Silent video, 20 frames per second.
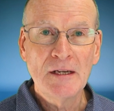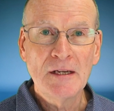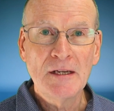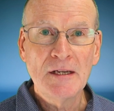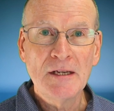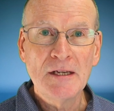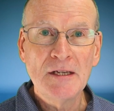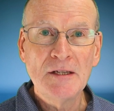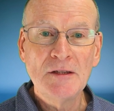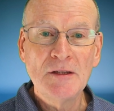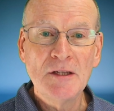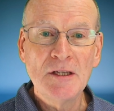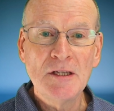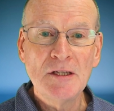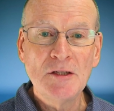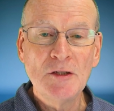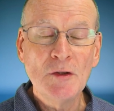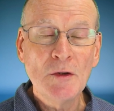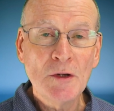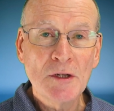In
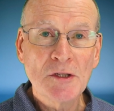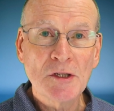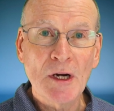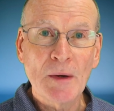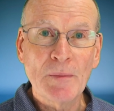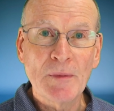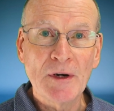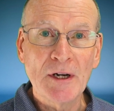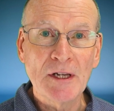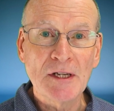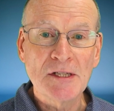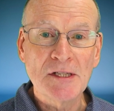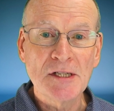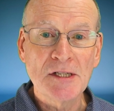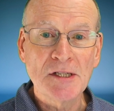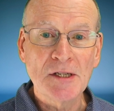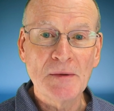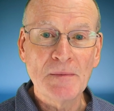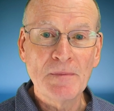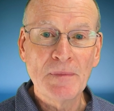the Unix operating
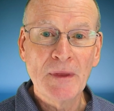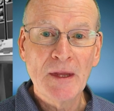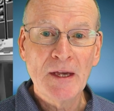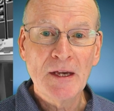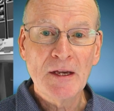system,